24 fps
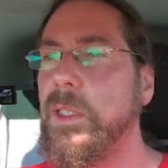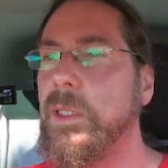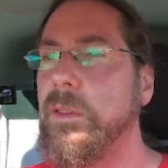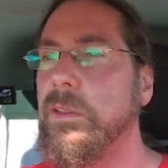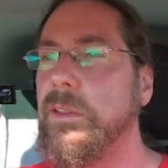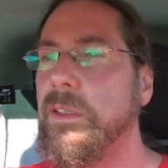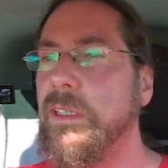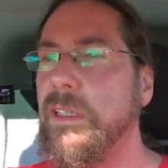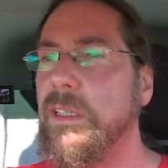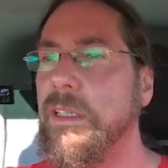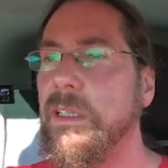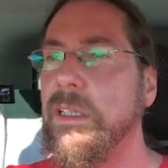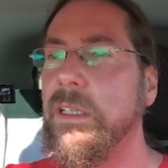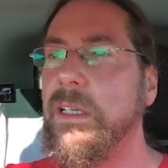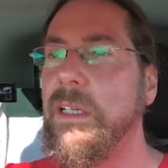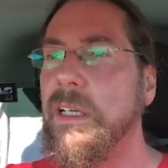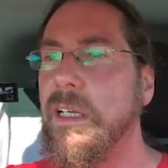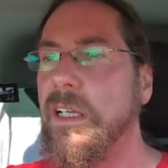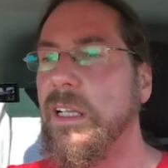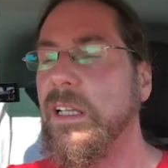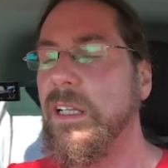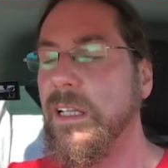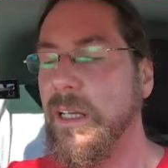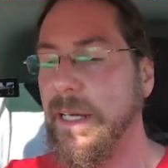The
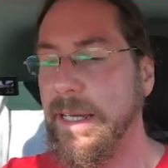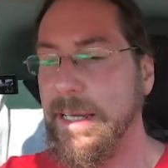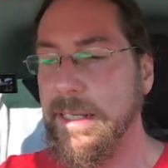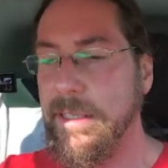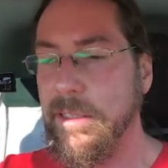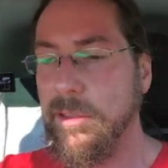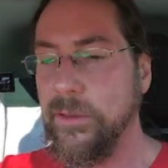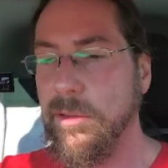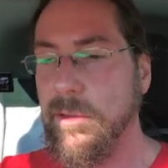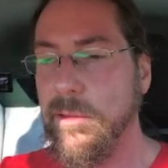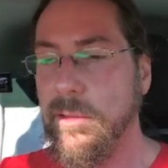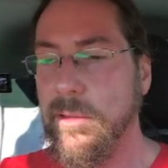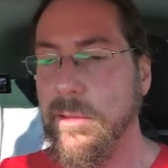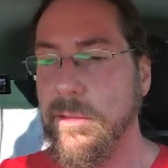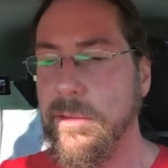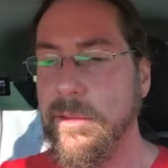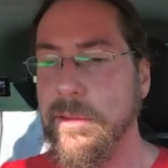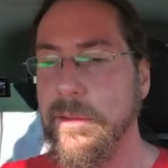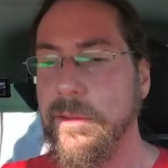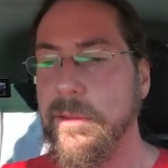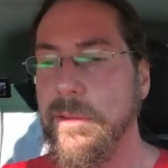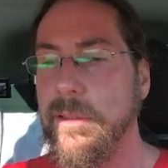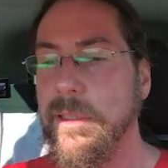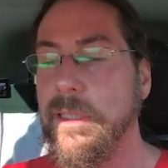light in
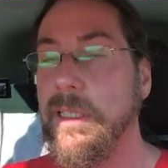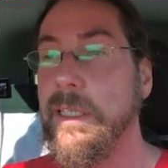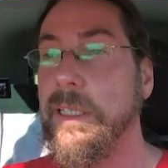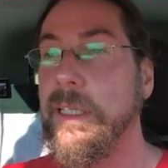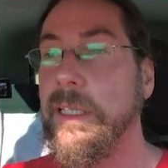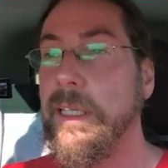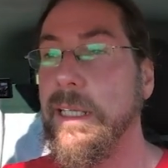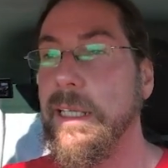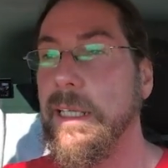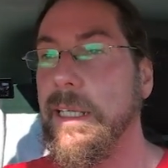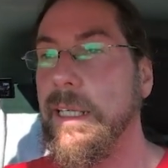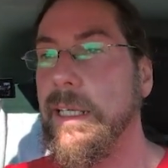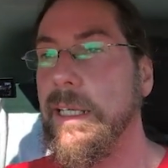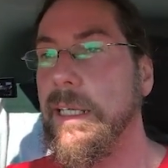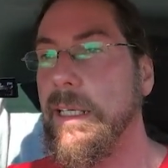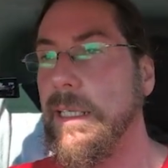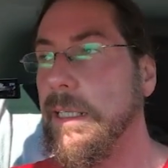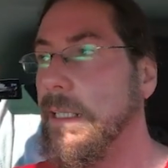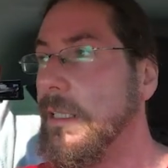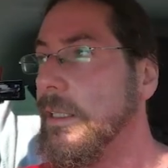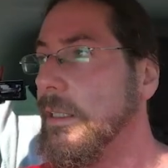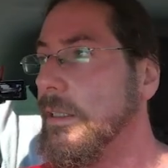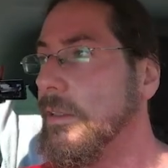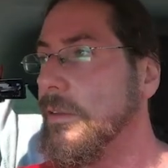auto.
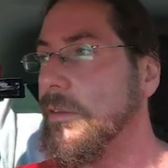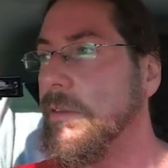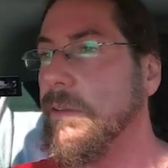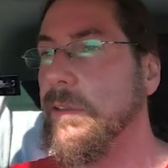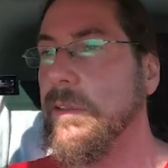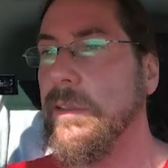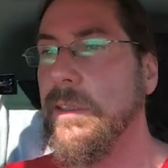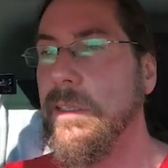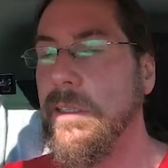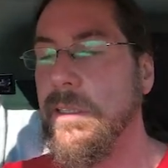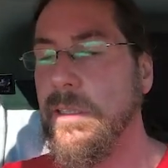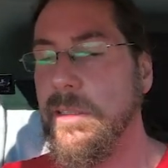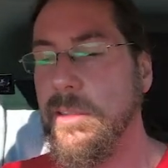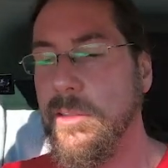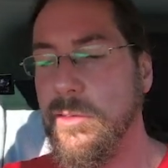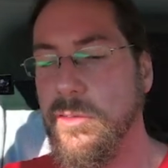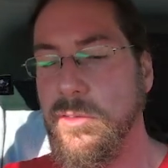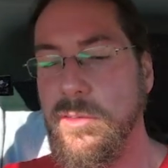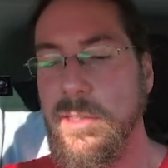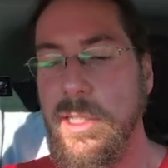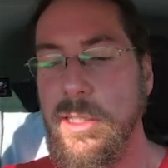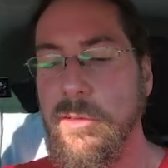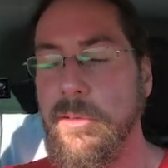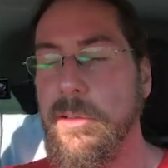And the
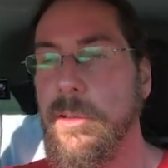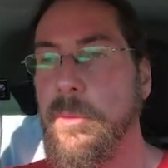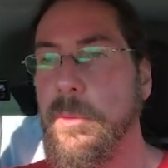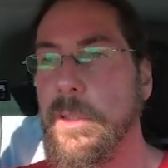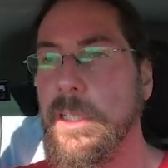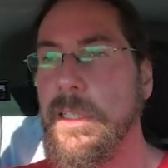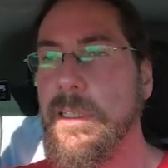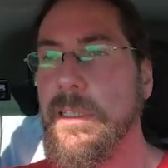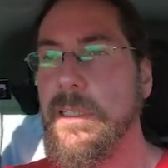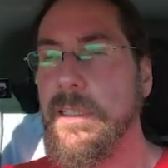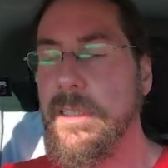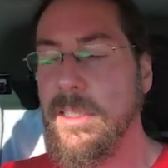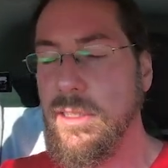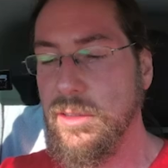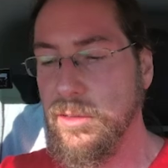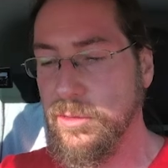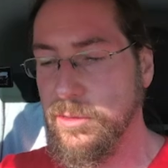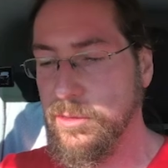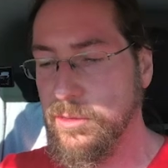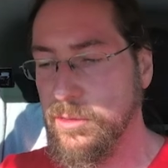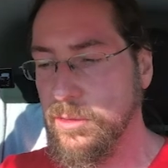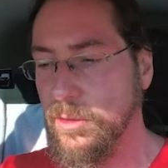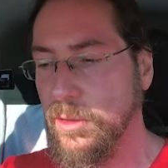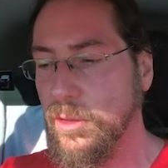steering wheel
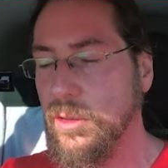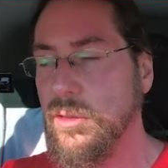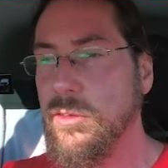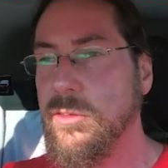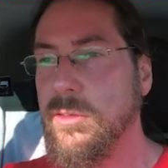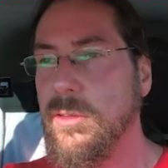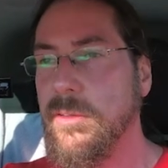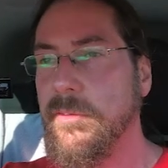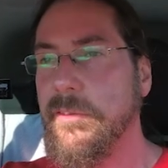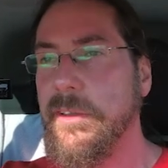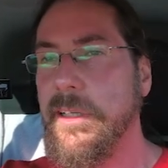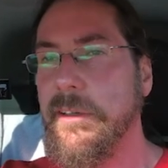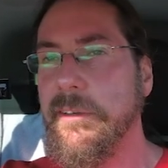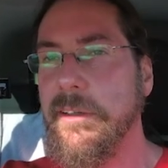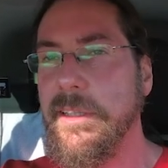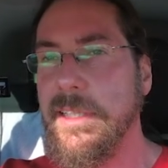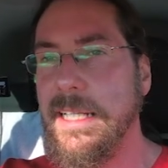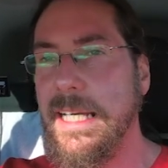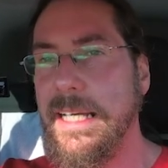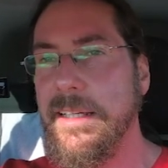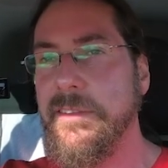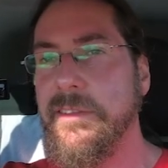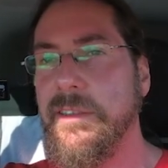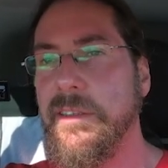is also very
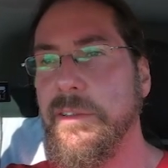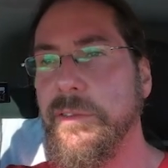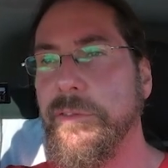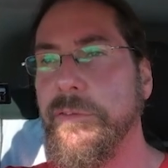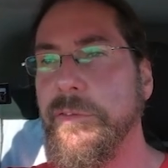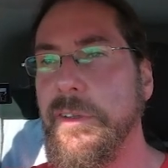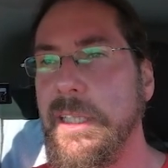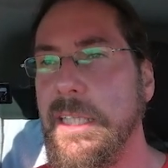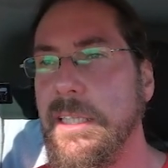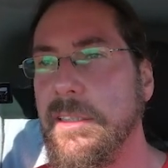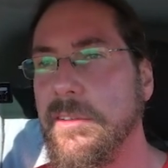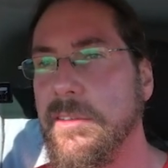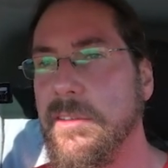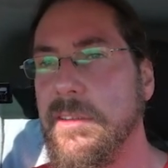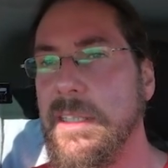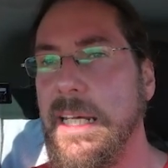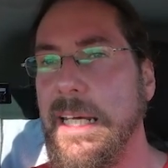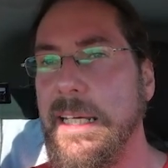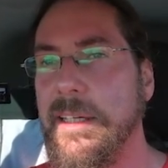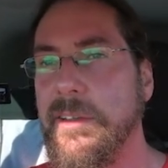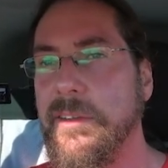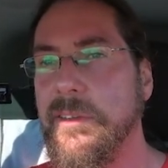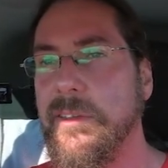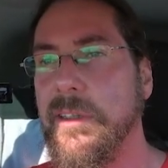nice. It feels
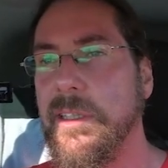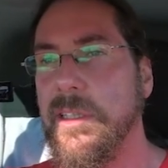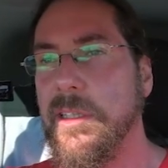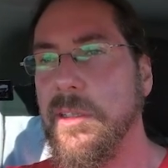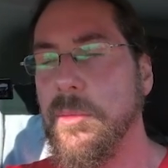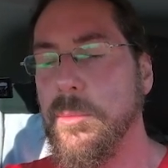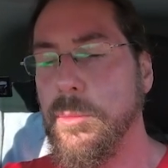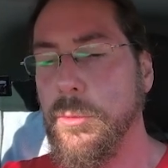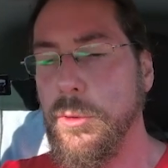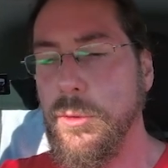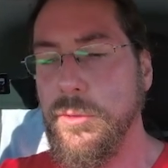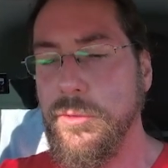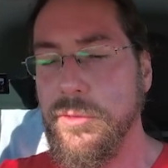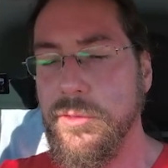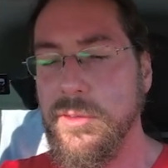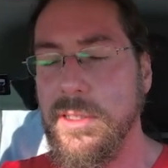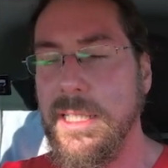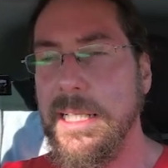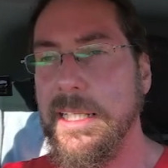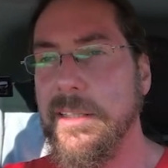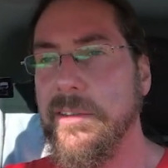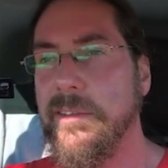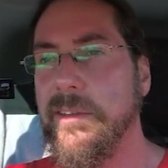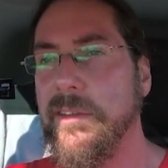nice and it moves
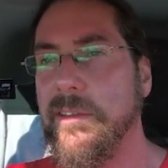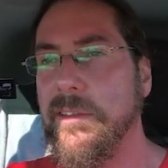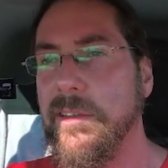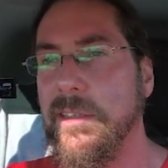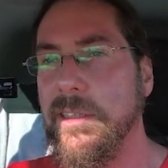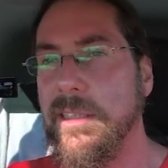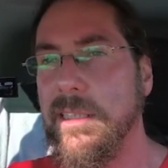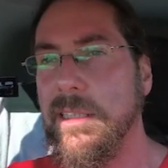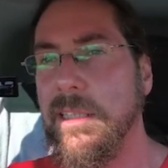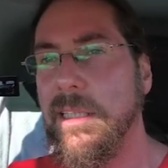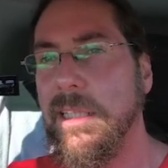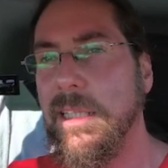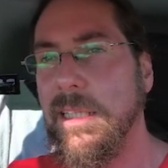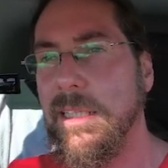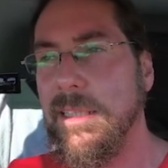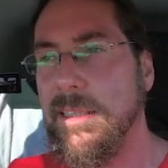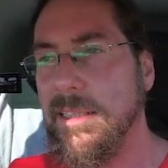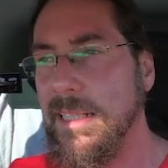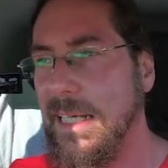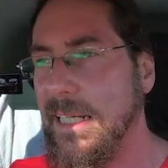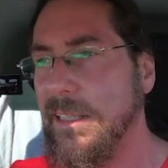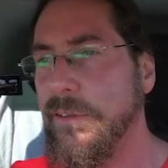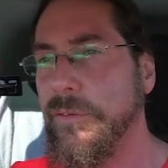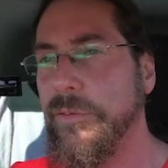nice. It's a
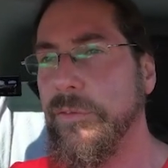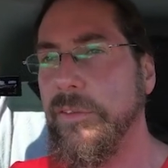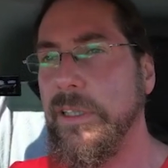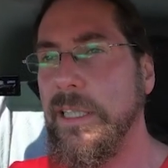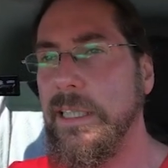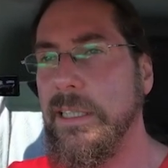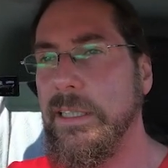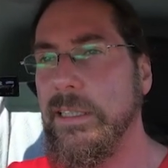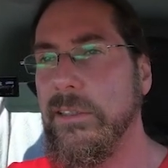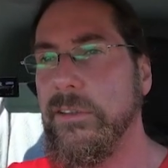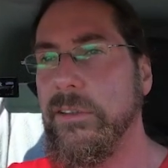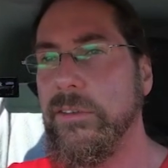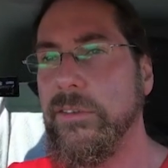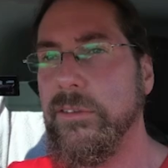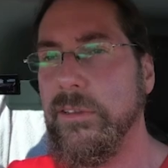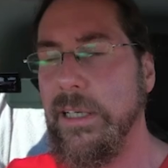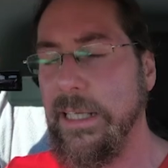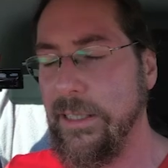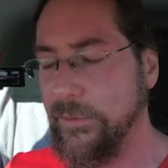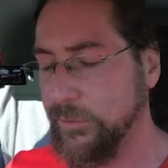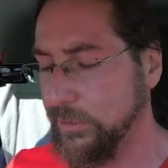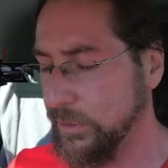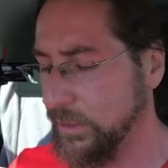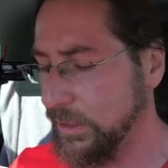nice feeling to
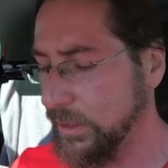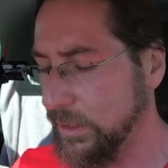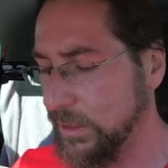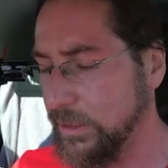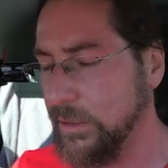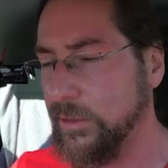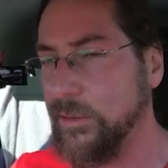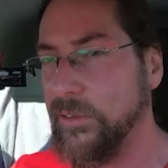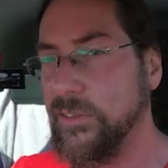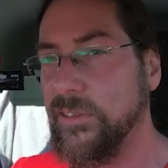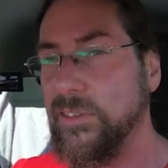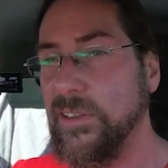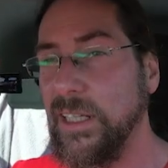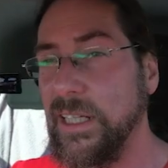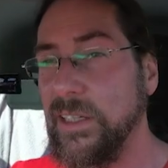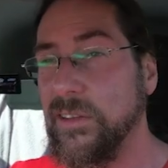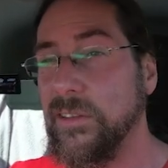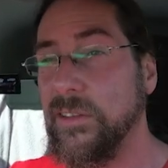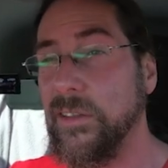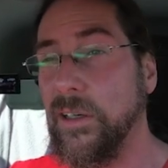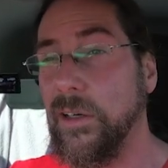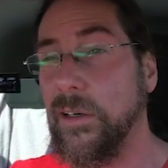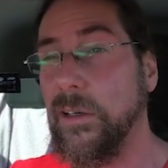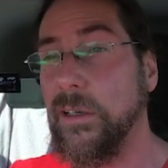drive in here. The
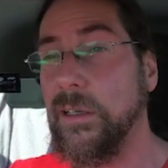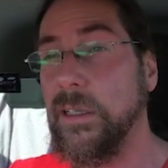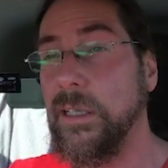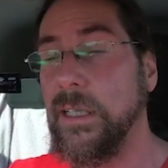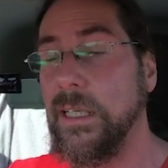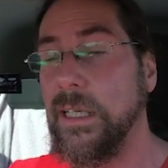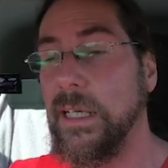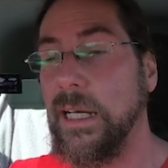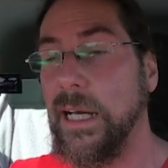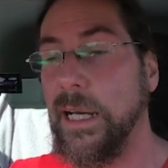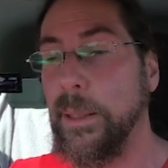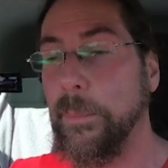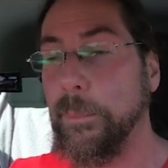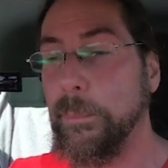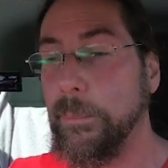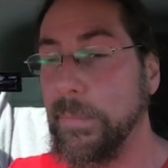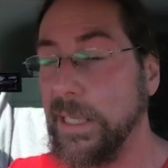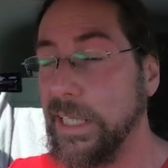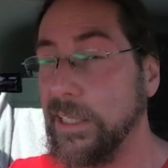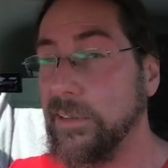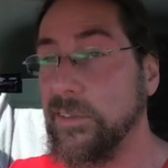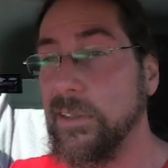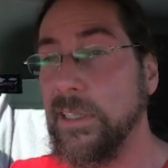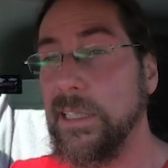seats are
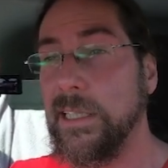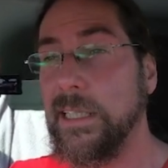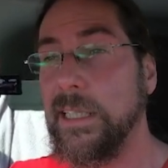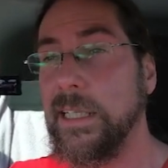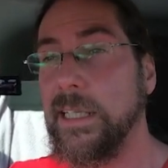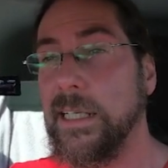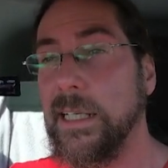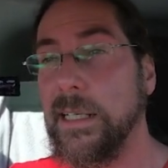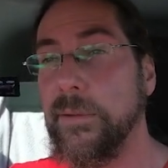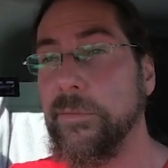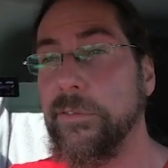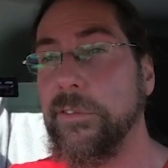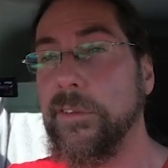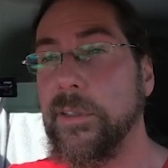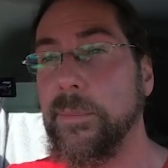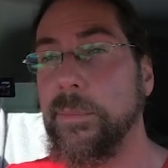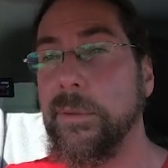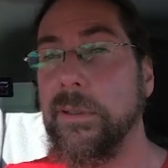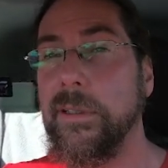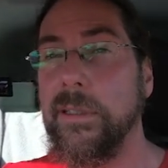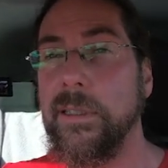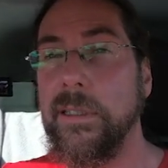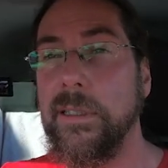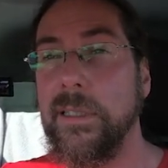amazingly
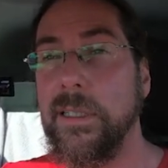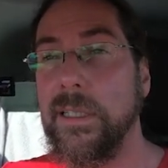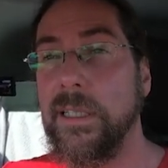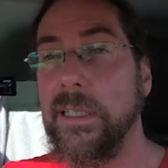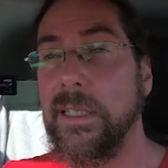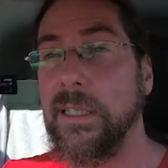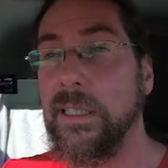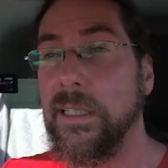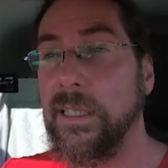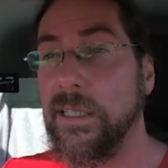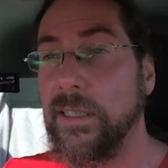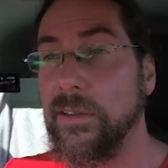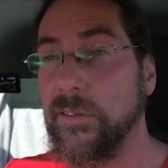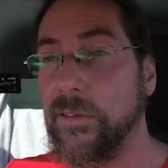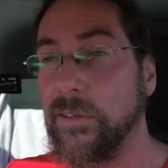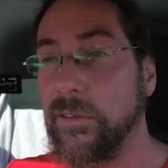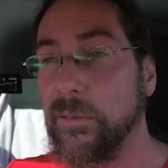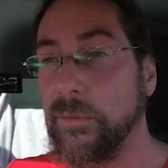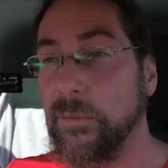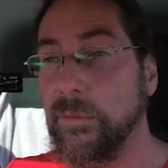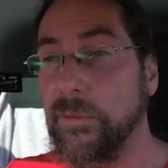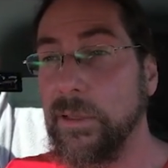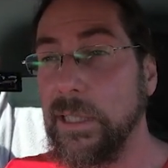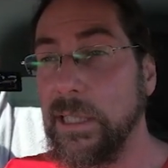comfortable. It's
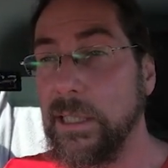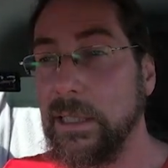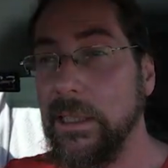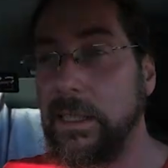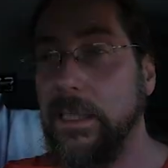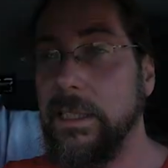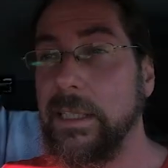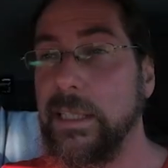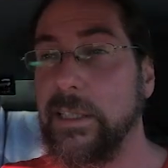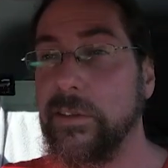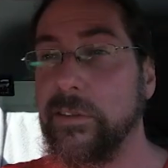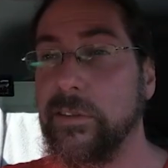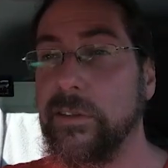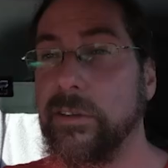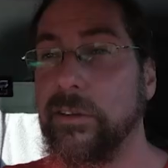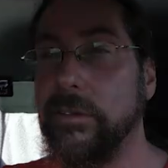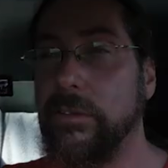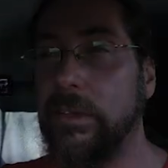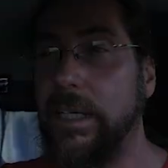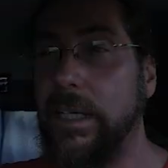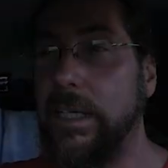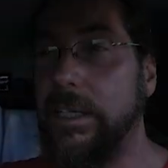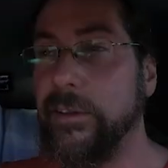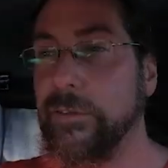really nice to
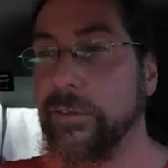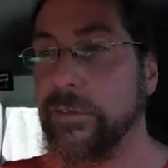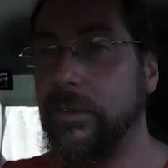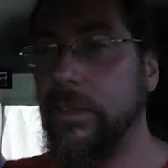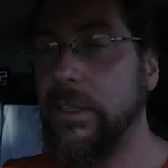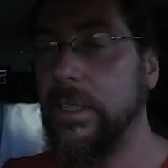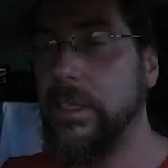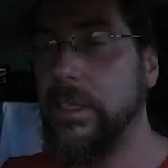drive.